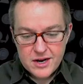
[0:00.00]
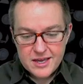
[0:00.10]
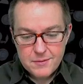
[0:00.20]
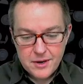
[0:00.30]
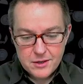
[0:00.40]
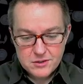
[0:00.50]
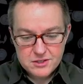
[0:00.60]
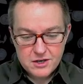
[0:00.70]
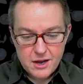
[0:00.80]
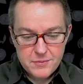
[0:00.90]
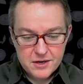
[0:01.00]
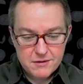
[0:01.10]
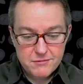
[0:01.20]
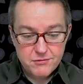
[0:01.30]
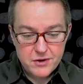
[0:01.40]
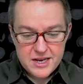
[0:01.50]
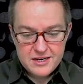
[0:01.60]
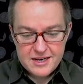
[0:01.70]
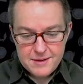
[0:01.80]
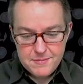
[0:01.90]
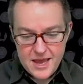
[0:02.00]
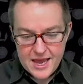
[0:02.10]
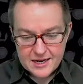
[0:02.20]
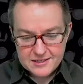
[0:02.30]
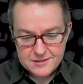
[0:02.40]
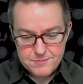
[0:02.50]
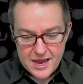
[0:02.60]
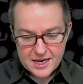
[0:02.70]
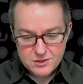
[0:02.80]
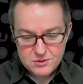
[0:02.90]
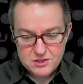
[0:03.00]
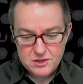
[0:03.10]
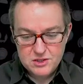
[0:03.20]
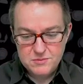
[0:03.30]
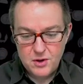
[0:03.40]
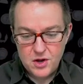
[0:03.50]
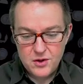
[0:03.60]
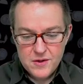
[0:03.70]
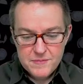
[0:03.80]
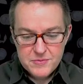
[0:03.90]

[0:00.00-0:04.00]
had a microscopic friend named Max. Max was so small,